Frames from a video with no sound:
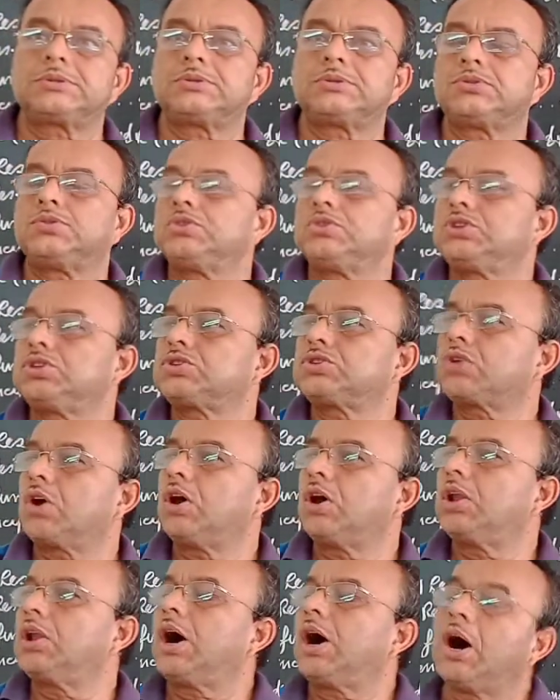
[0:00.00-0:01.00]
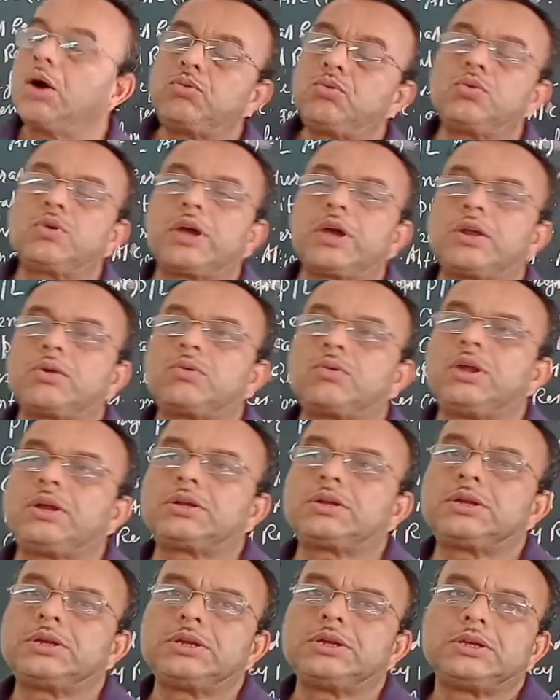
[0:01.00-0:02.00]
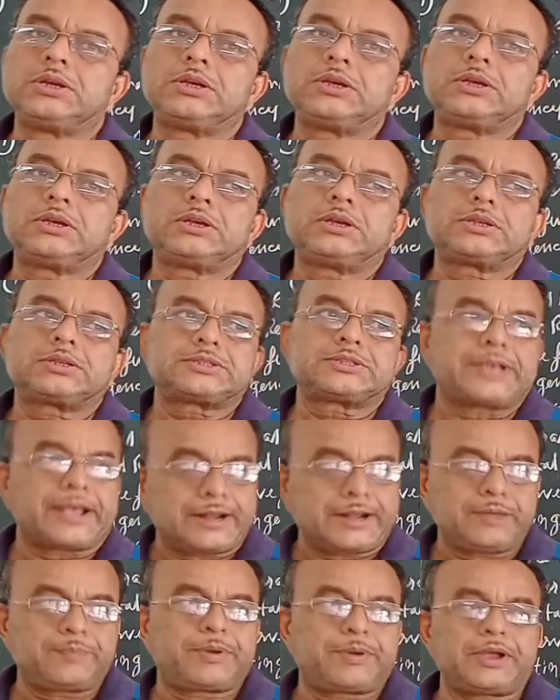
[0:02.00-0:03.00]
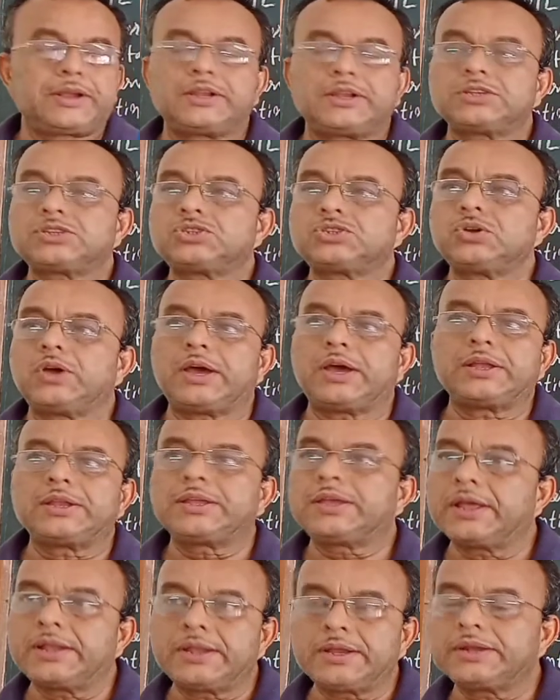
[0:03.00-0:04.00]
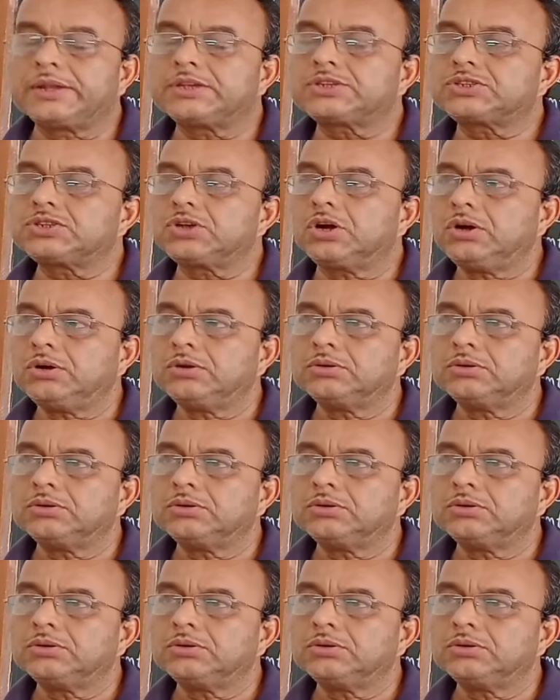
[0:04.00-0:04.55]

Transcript: which is called how to calculate sacrifice ratio and gaining ratio,